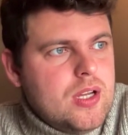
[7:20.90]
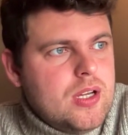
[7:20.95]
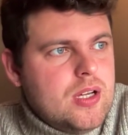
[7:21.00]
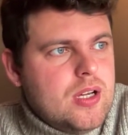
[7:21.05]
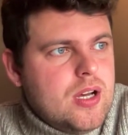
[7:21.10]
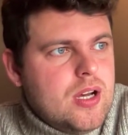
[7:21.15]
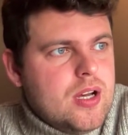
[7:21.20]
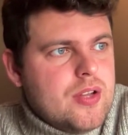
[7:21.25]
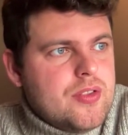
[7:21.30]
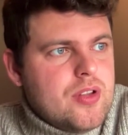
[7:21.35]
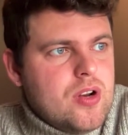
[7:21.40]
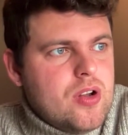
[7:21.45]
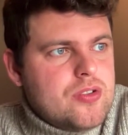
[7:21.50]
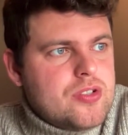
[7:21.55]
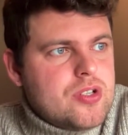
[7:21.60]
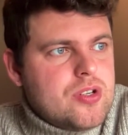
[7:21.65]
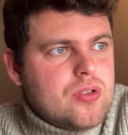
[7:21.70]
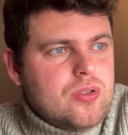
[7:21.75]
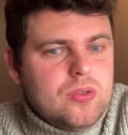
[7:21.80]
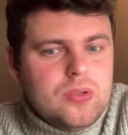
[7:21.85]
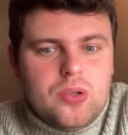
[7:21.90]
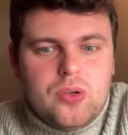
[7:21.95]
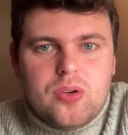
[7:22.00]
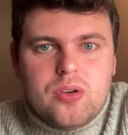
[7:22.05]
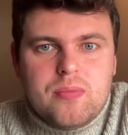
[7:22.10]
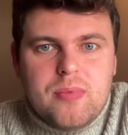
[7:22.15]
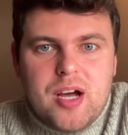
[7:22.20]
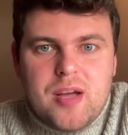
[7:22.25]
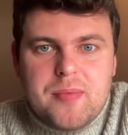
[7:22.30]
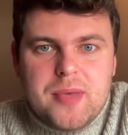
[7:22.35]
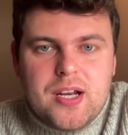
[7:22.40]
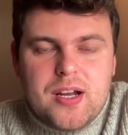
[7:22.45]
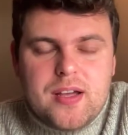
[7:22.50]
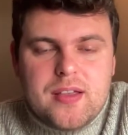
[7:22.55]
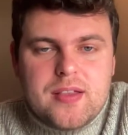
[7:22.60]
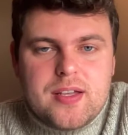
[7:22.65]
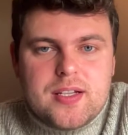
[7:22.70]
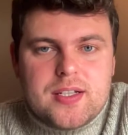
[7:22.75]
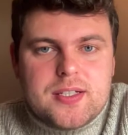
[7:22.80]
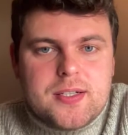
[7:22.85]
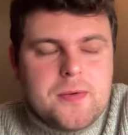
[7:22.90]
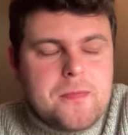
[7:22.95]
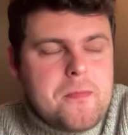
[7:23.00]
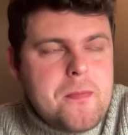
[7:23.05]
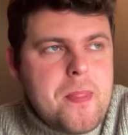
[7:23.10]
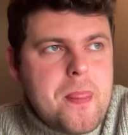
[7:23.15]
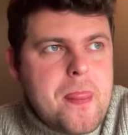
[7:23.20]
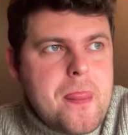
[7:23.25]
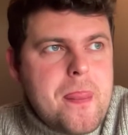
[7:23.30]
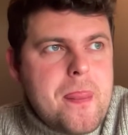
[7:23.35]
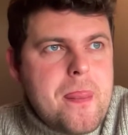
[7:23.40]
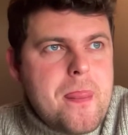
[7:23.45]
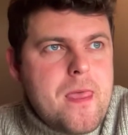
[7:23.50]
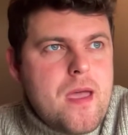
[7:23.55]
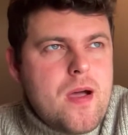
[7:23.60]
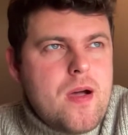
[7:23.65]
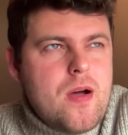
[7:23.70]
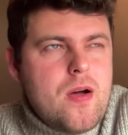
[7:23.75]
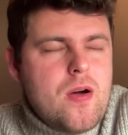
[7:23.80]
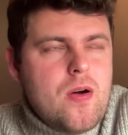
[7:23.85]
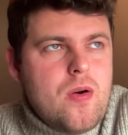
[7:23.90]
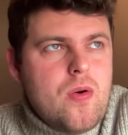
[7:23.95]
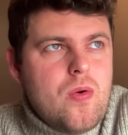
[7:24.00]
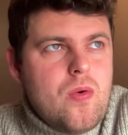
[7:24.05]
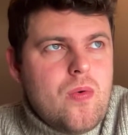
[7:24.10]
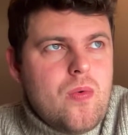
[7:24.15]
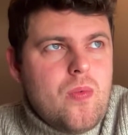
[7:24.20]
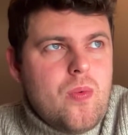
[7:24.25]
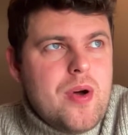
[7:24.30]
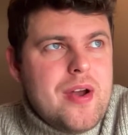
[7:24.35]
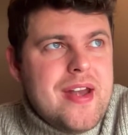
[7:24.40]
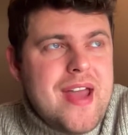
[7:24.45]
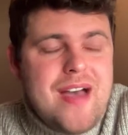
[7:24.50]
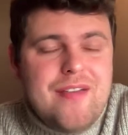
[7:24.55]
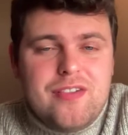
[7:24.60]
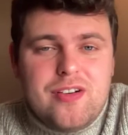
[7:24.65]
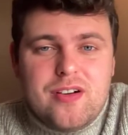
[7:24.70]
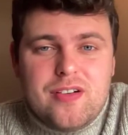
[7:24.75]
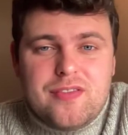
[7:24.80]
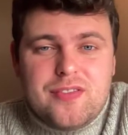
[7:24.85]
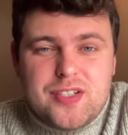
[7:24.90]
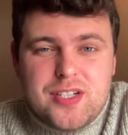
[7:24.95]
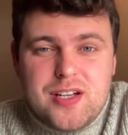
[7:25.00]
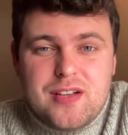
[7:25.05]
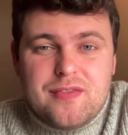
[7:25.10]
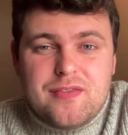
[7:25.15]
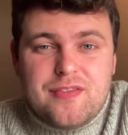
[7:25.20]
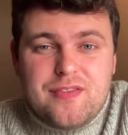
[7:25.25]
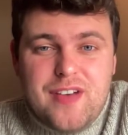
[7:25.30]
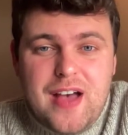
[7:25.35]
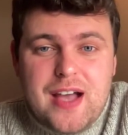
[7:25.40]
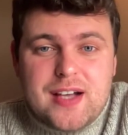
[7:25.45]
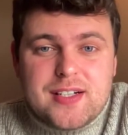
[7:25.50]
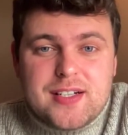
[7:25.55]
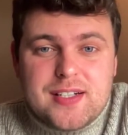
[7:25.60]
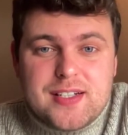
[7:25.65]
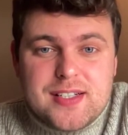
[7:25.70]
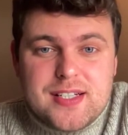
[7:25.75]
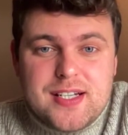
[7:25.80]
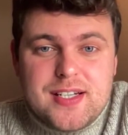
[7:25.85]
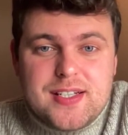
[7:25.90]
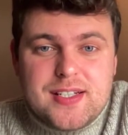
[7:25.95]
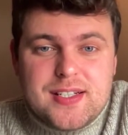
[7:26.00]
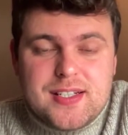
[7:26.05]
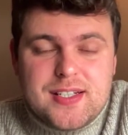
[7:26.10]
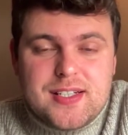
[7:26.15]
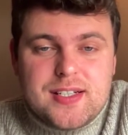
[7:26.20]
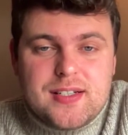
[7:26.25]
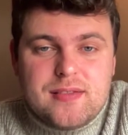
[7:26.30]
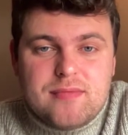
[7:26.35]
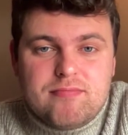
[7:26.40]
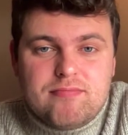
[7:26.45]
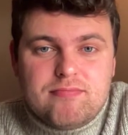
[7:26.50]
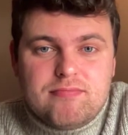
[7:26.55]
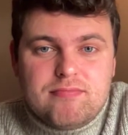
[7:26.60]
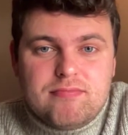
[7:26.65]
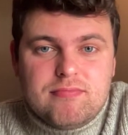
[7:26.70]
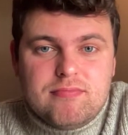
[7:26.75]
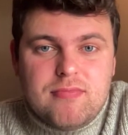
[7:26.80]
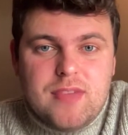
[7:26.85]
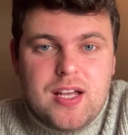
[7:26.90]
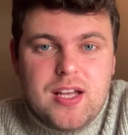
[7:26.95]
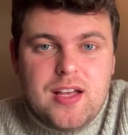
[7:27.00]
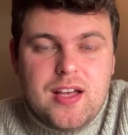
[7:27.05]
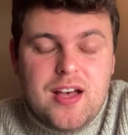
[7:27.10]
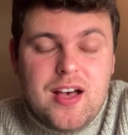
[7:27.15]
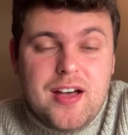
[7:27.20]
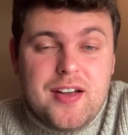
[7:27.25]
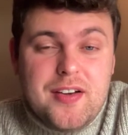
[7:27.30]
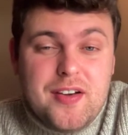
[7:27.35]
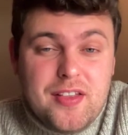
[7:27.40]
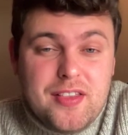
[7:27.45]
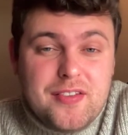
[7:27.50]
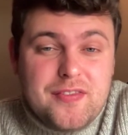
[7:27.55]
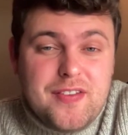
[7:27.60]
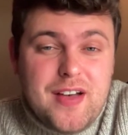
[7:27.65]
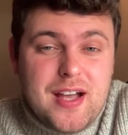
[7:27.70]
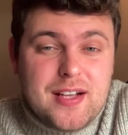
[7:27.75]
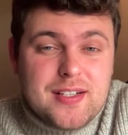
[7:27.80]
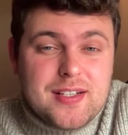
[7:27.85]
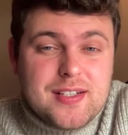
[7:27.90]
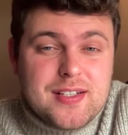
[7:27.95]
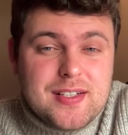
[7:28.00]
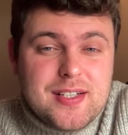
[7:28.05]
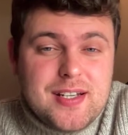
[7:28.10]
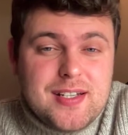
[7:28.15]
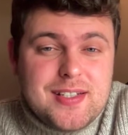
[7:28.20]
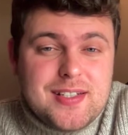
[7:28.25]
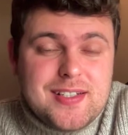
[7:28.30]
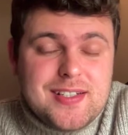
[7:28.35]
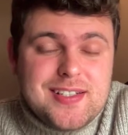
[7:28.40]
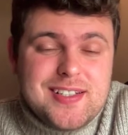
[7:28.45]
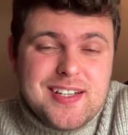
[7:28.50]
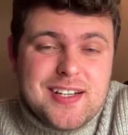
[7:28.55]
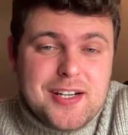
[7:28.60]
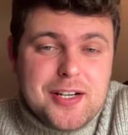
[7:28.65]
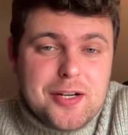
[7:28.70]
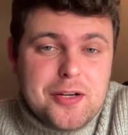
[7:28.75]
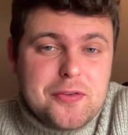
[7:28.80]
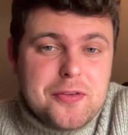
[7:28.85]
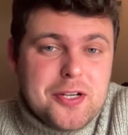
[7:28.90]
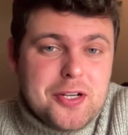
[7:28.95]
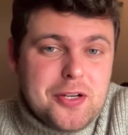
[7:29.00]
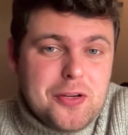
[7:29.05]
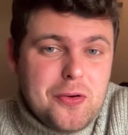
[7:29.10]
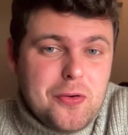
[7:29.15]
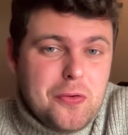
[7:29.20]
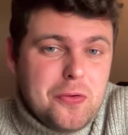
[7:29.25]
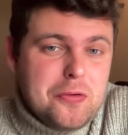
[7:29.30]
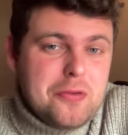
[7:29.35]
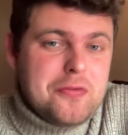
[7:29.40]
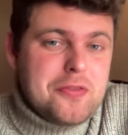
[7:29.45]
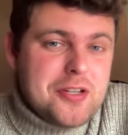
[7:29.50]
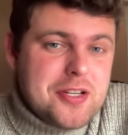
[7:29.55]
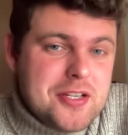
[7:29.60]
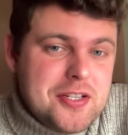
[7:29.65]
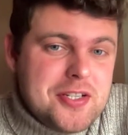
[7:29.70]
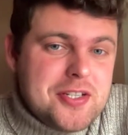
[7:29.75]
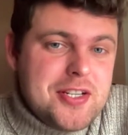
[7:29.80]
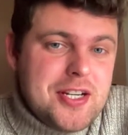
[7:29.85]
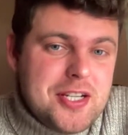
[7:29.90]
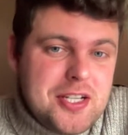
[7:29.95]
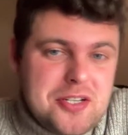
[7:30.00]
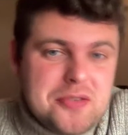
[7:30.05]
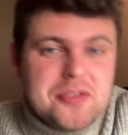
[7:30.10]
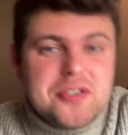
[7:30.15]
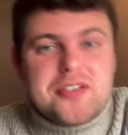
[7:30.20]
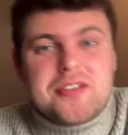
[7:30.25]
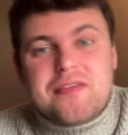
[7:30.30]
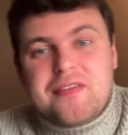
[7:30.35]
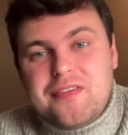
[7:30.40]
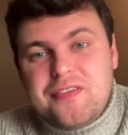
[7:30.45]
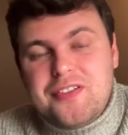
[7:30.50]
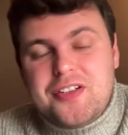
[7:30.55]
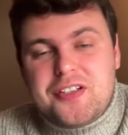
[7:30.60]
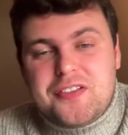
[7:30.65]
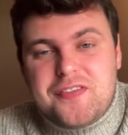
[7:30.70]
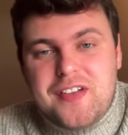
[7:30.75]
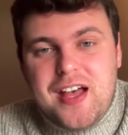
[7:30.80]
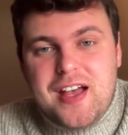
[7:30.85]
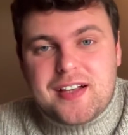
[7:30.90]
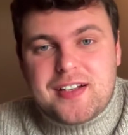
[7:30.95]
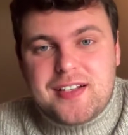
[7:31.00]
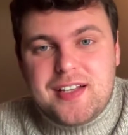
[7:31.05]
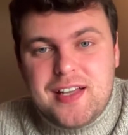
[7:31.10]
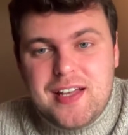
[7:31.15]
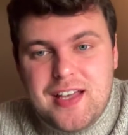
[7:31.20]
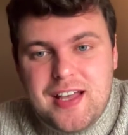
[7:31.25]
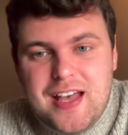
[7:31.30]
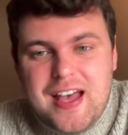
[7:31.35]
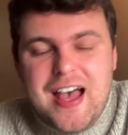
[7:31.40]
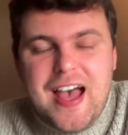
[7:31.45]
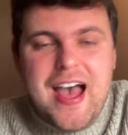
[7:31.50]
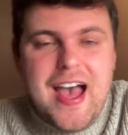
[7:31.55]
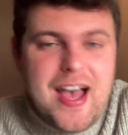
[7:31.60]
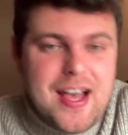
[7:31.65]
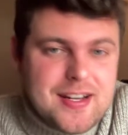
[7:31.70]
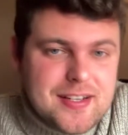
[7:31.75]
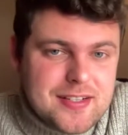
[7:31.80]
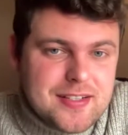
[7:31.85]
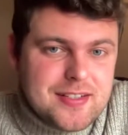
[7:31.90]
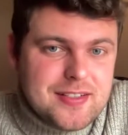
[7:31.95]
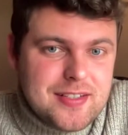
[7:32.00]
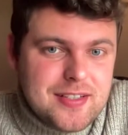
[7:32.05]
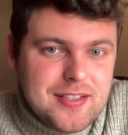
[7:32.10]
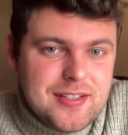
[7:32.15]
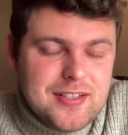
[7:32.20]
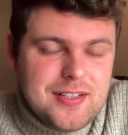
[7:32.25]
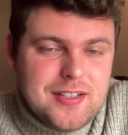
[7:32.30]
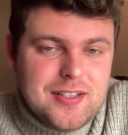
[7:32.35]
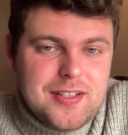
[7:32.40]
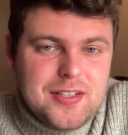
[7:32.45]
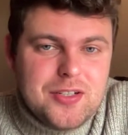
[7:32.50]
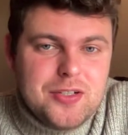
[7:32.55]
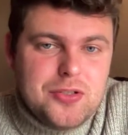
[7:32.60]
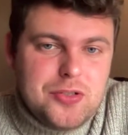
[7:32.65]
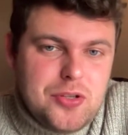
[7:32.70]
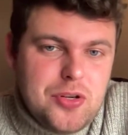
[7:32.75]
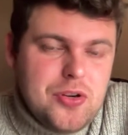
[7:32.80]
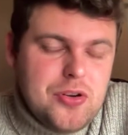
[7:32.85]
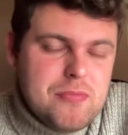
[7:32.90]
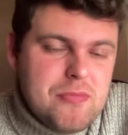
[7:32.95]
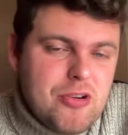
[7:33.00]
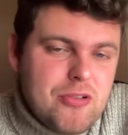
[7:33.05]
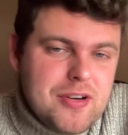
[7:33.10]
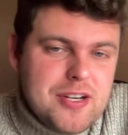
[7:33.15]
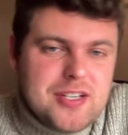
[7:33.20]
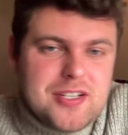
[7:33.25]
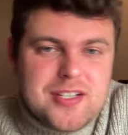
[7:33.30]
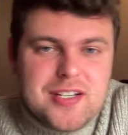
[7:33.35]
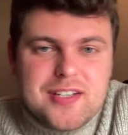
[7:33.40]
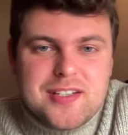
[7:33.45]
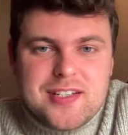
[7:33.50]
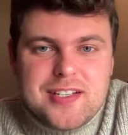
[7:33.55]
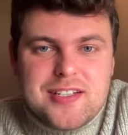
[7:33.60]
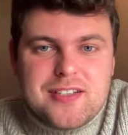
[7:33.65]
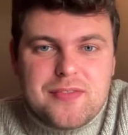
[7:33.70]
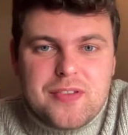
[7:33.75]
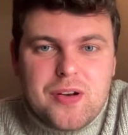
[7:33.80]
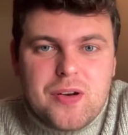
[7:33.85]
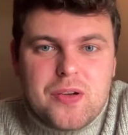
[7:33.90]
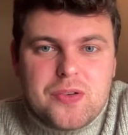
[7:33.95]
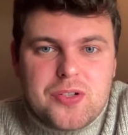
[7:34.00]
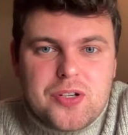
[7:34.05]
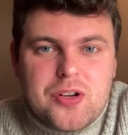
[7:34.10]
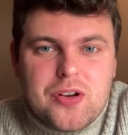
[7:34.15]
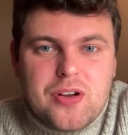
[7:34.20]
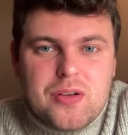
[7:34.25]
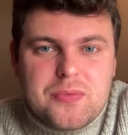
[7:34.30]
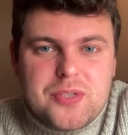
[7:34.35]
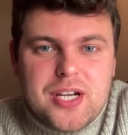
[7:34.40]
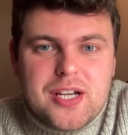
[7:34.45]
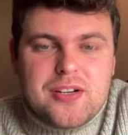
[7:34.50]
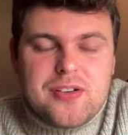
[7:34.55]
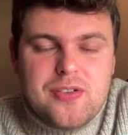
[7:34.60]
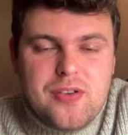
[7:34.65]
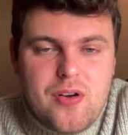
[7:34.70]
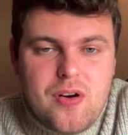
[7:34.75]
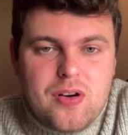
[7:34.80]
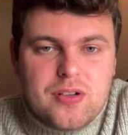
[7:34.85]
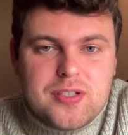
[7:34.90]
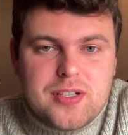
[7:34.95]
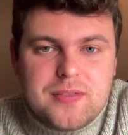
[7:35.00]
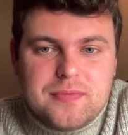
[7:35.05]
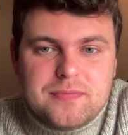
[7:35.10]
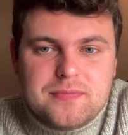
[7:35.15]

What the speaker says: The logical law might be like this. Whenever a certain fact exists, another fact exists, including all of the constituents of the first fact, and two more instances of the logical object not.